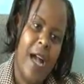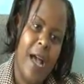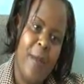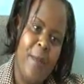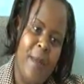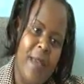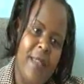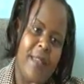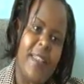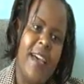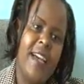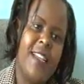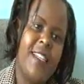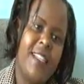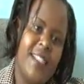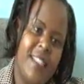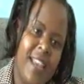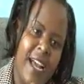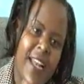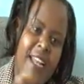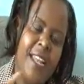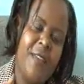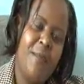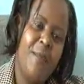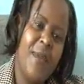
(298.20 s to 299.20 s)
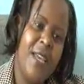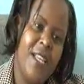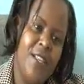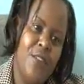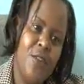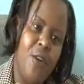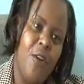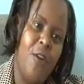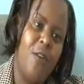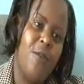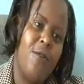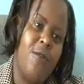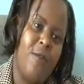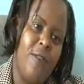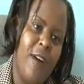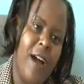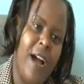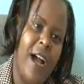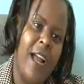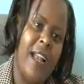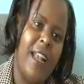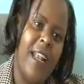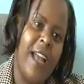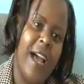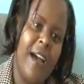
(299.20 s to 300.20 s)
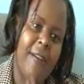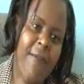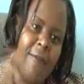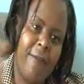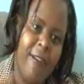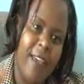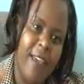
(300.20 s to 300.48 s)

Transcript: I mean, that is an image of a love